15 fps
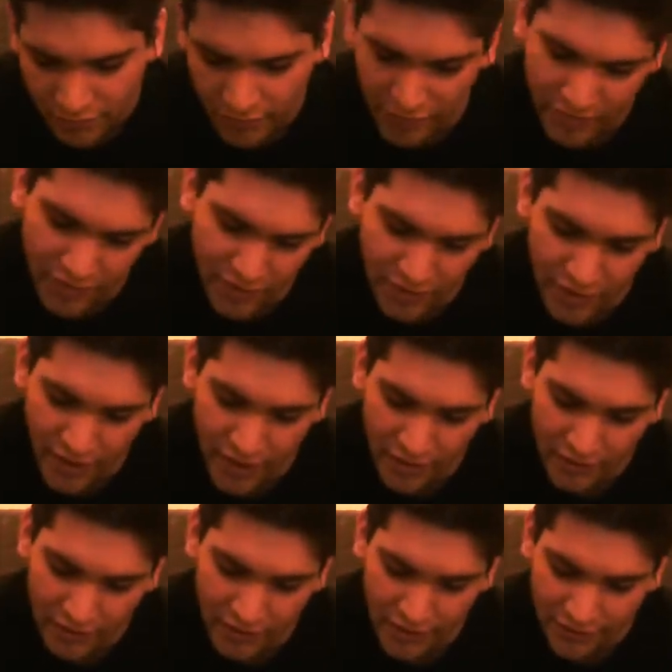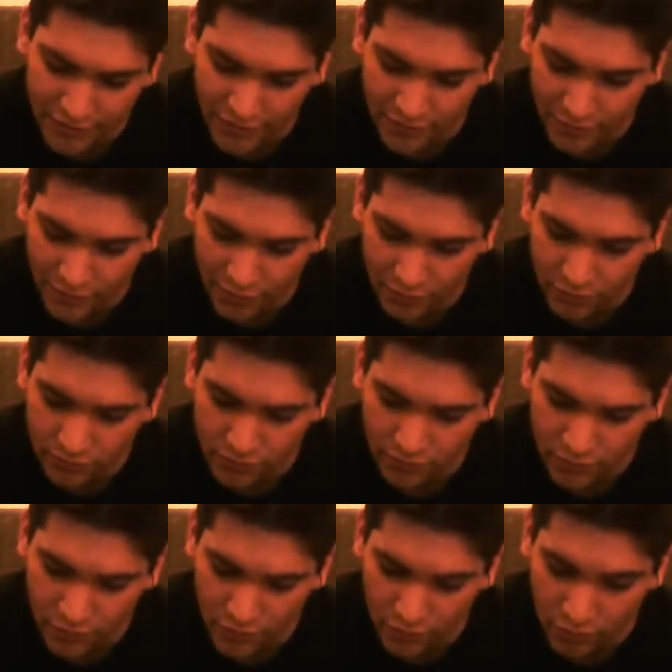But he had glasses, so
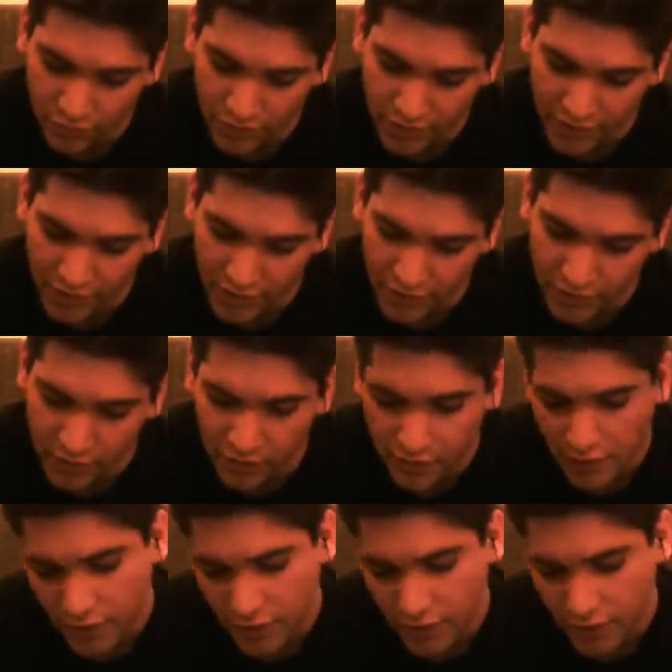no Clegane.